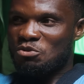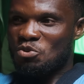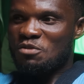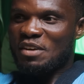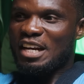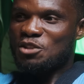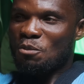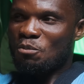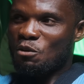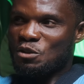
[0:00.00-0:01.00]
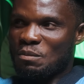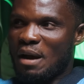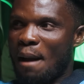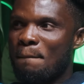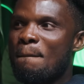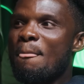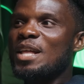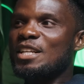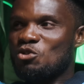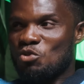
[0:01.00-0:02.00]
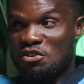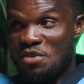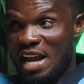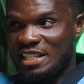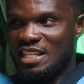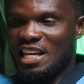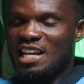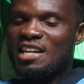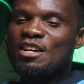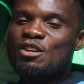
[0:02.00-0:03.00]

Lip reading: So even the support to bar, it is only right say